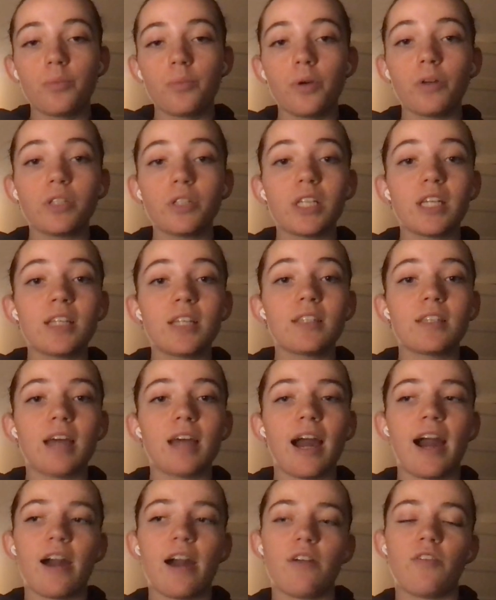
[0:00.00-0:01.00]
Proteins
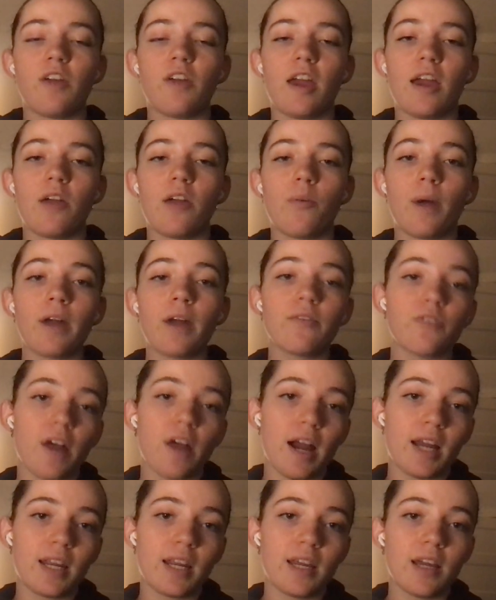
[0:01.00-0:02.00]
have a wide
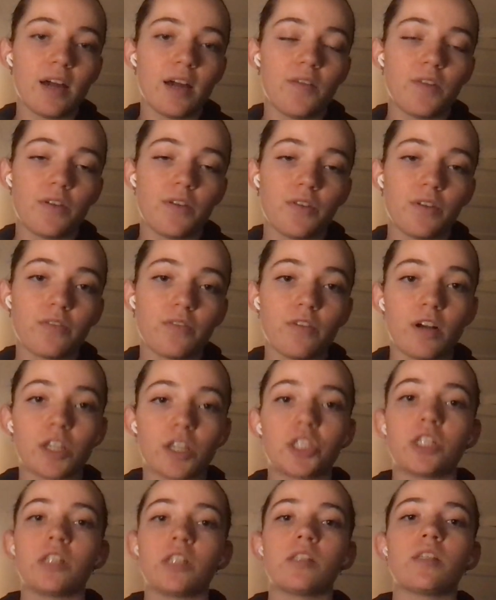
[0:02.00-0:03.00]
variety of different
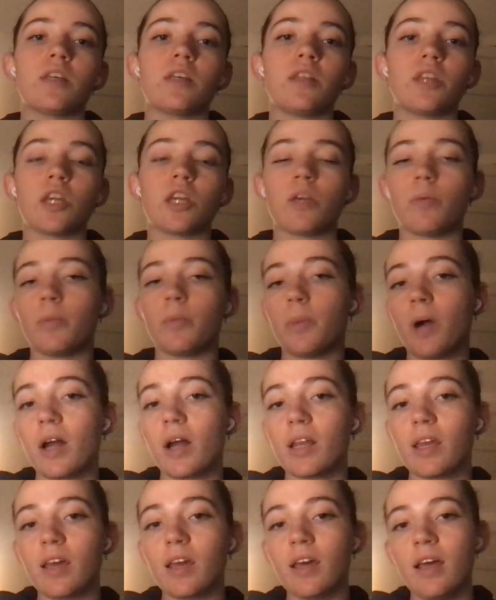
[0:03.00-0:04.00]
functions in the human
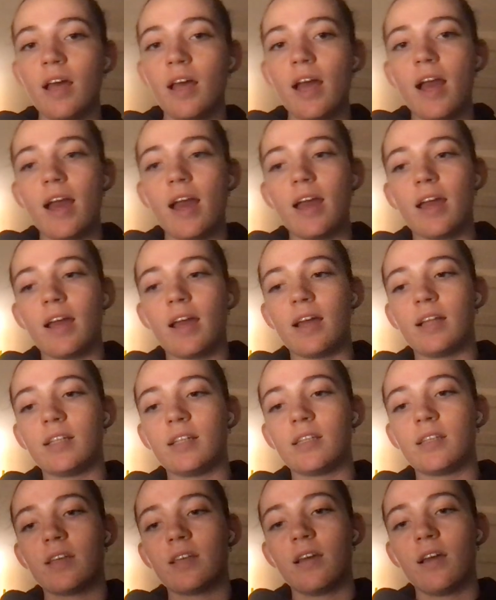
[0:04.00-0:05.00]
body, and
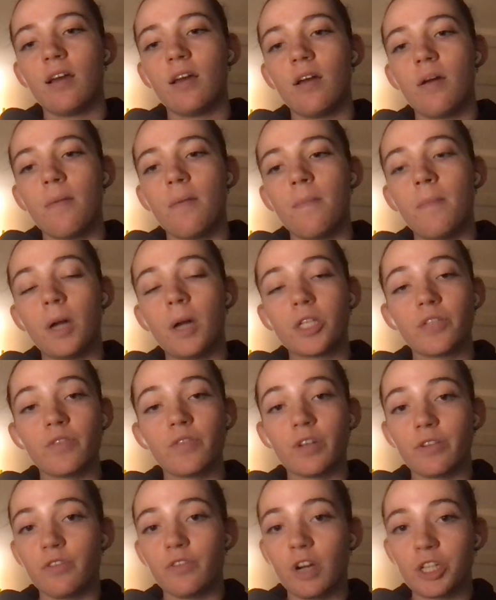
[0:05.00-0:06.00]
much of
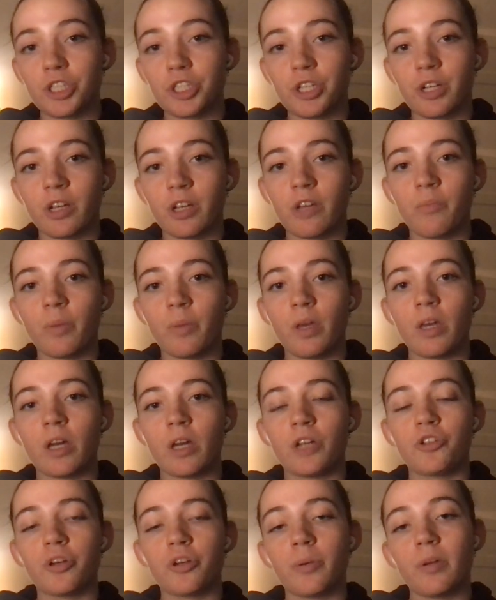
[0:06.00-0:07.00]
their function can be
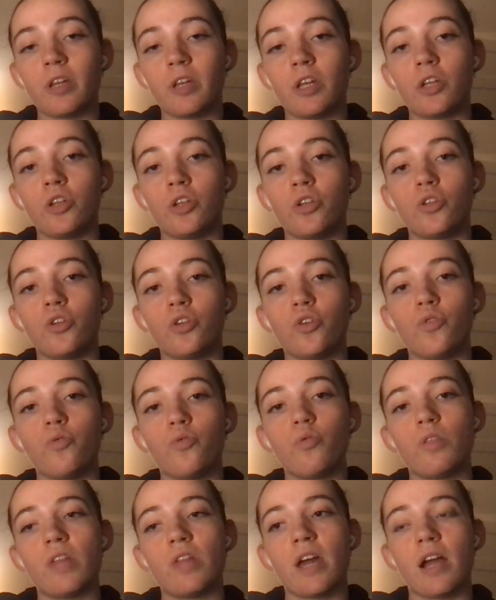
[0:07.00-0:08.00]
attributed
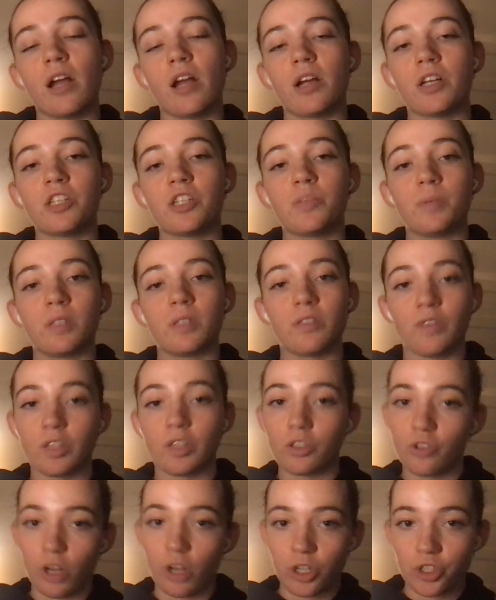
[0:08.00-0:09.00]
to their specific
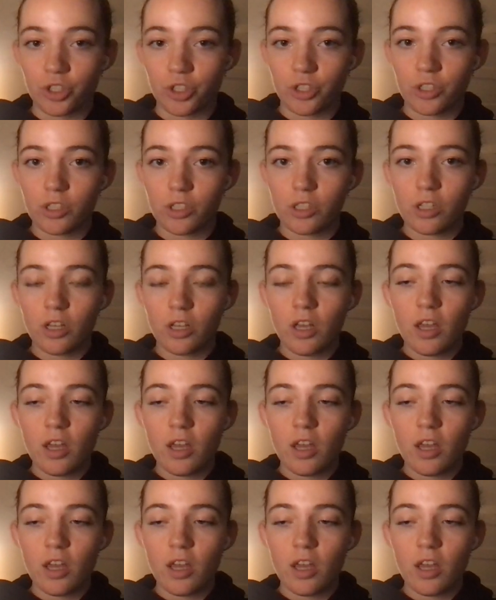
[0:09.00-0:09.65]
structures.